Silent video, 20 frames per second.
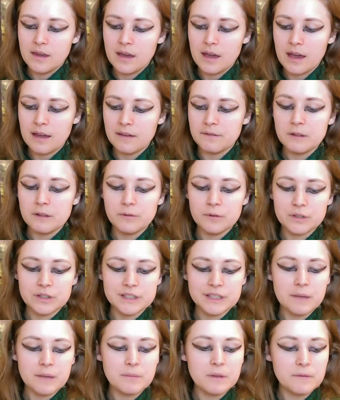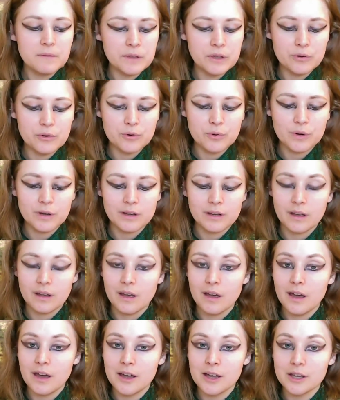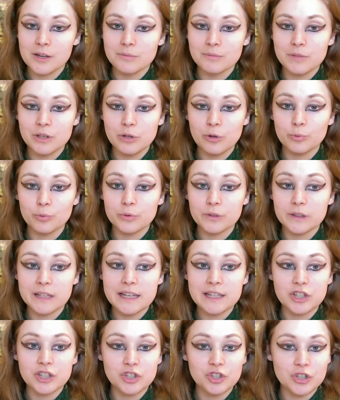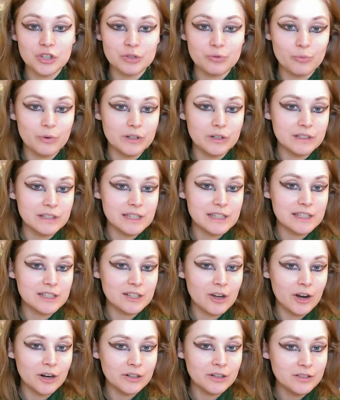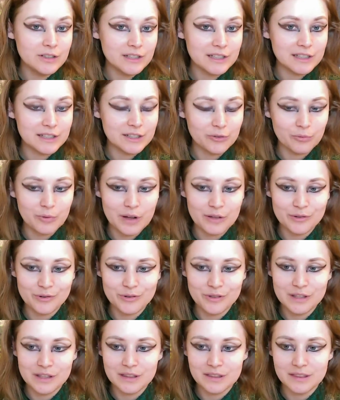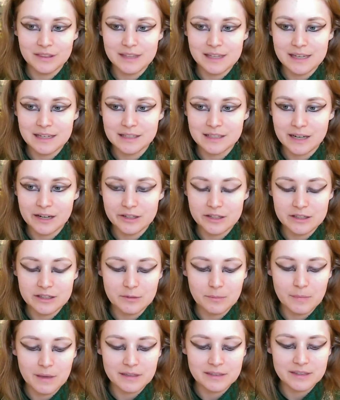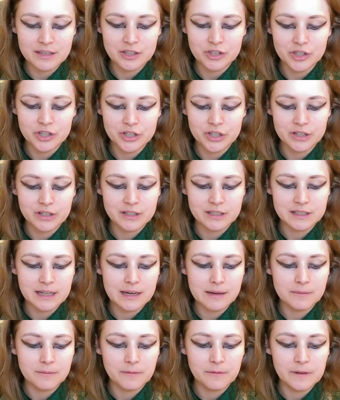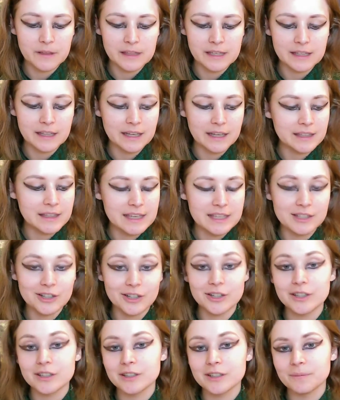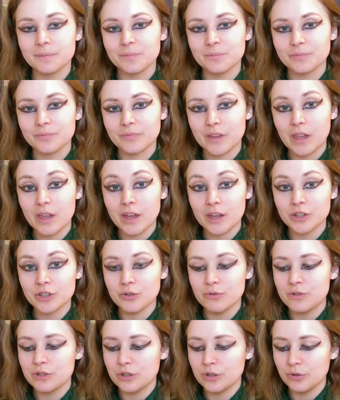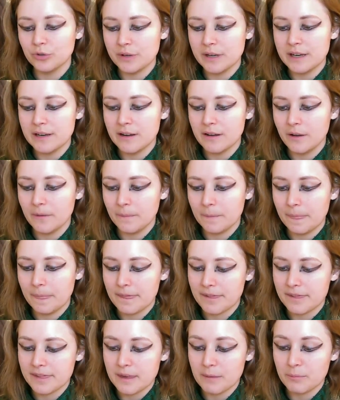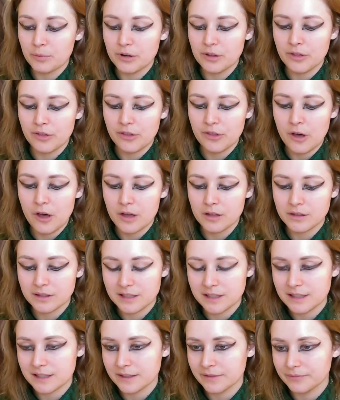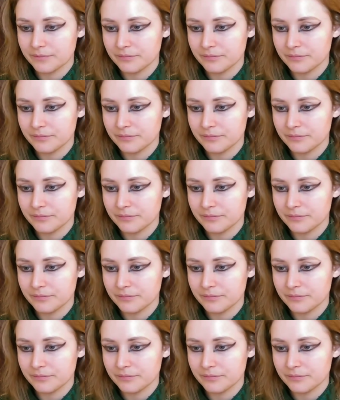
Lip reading: I feel for some of you, you'll relate to just one of these cards rather than the entirety of the message, because I am feeling like these are, to a degree, separate thoughts.